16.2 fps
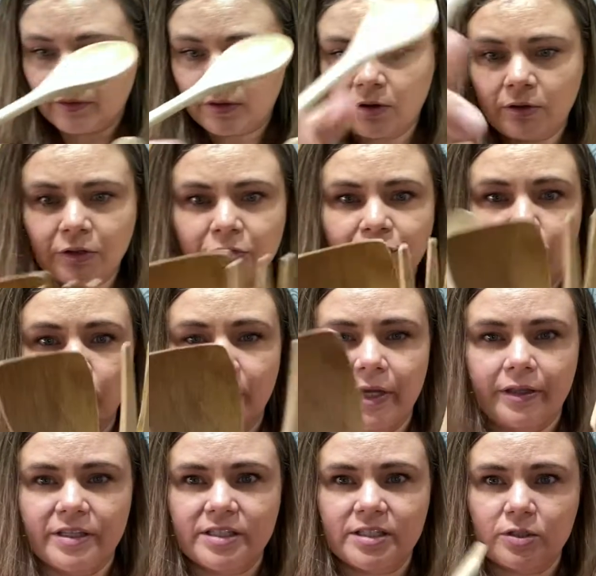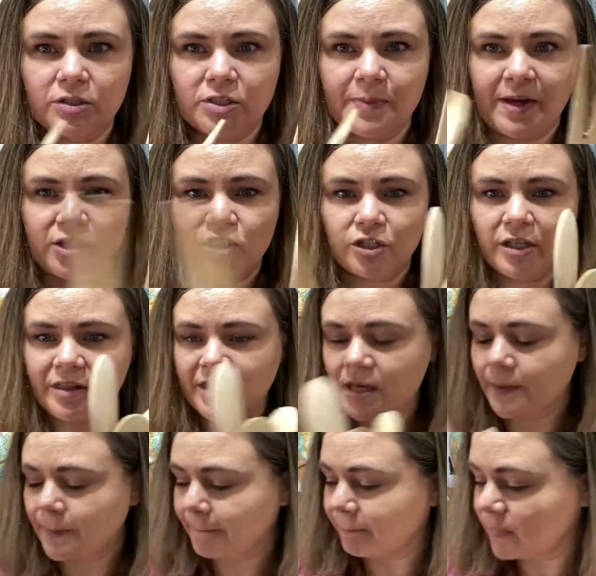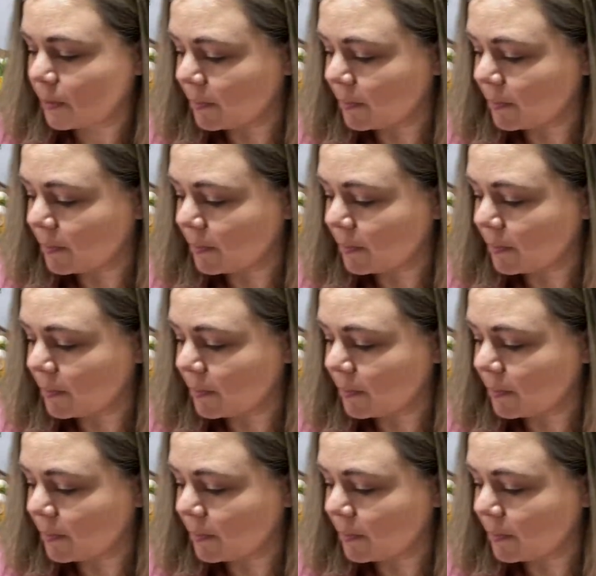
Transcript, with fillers: you know, little fork and this little spatula thing.